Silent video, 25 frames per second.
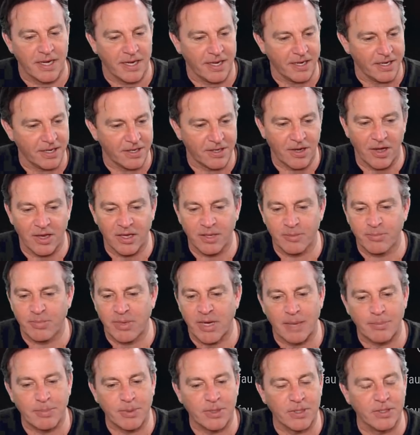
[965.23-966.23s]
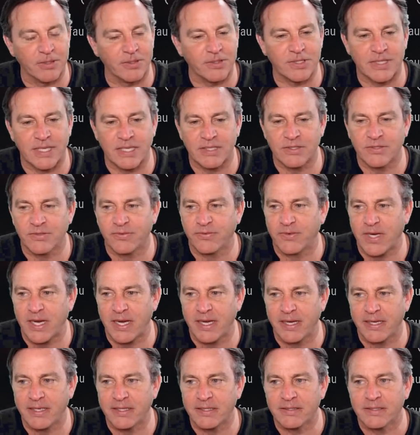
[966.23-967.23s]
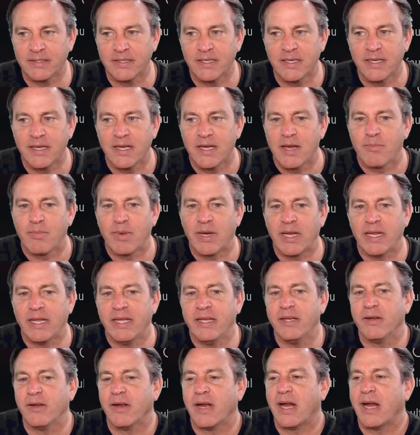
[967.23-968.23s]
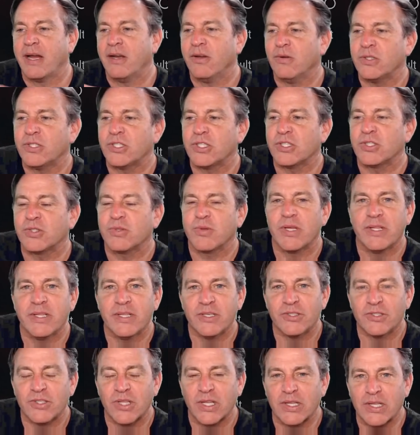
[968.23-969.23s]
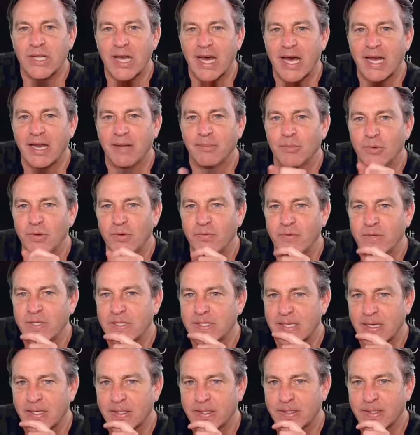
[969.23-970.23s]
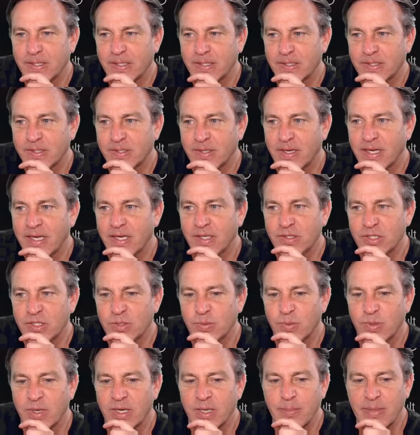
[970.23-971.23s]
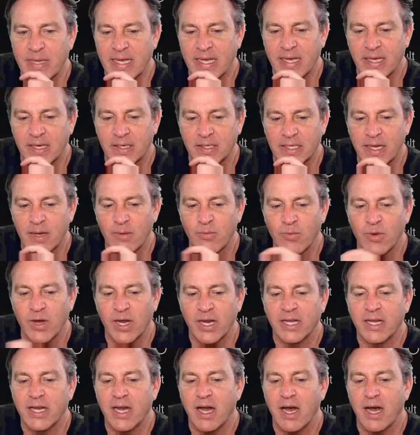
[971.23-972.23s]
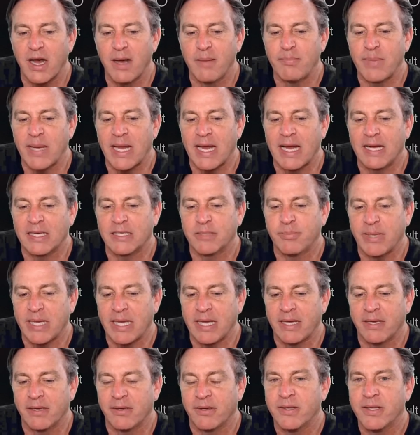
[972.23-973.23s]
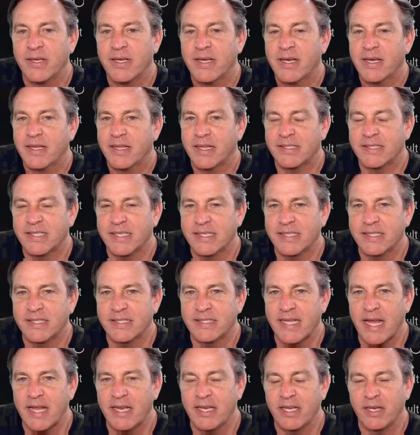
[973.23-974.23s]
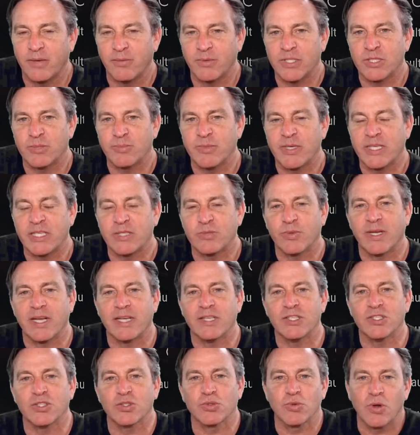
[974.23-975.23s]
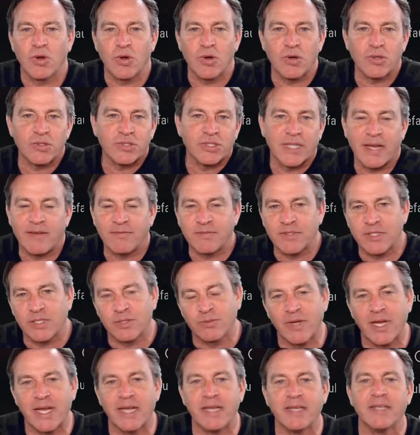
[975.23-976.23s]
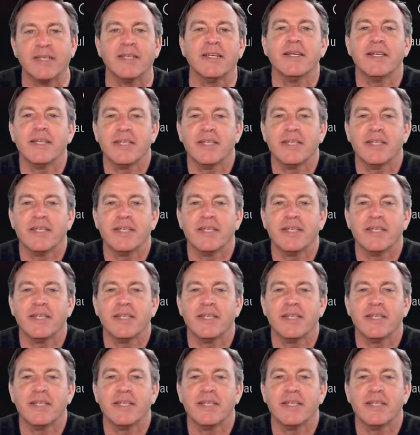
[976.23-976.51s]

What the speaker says: I'm going to call it populars. That's fine. But here, I don't just, there's a lot of movies out there. So I don't just want a panel. I want a compact panel that's extended, which means when I scroll left and right,